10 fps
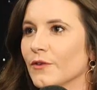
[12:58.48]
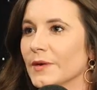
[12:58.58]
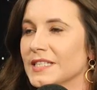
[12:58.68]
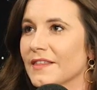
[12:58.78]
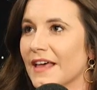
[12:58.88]

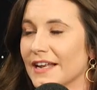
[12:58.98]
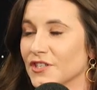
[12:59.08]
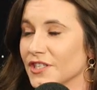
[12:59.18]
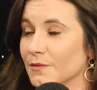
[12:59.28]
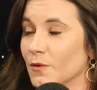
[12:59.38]
reason, that is
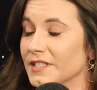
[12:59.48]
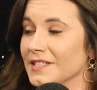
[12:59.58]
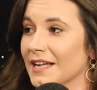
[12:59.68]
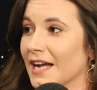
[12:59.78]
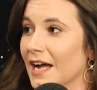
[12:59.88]
just what's
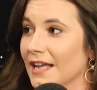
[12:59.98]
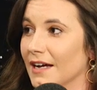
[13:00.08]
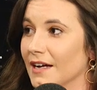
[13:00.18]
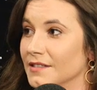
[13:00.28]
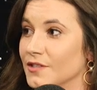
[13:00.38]
like
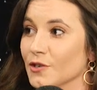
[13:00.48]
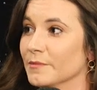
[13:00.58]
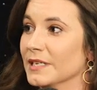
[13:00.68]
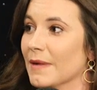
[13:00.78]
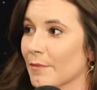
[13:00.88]

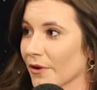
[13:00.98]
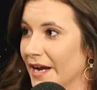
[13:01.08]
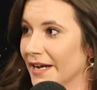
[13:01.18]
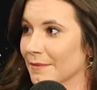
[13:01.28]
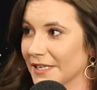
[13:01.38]
assumed in my
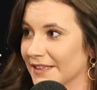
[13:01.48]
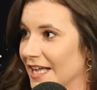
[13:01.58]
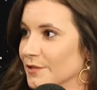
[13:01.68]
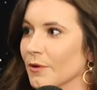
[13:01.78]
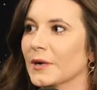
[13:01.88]
brain. I'm like,
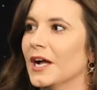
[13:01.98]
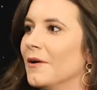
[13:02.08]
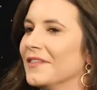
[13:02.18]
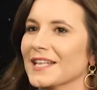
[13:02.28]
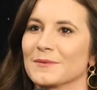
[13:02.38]
that's where we're
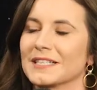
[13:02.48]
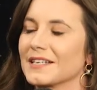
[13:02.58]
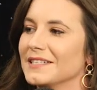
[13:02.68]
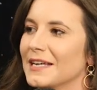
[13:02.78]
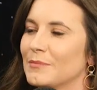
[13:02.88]
going. That's when it's
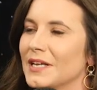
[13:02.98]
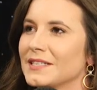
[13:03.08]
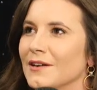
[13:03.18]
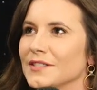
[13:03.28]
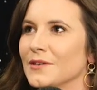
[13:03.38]
going to take
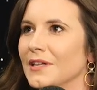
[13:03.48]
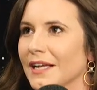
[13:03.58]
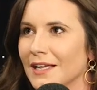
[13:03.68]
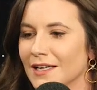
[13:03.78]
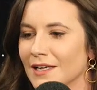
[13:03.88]
place. And also like,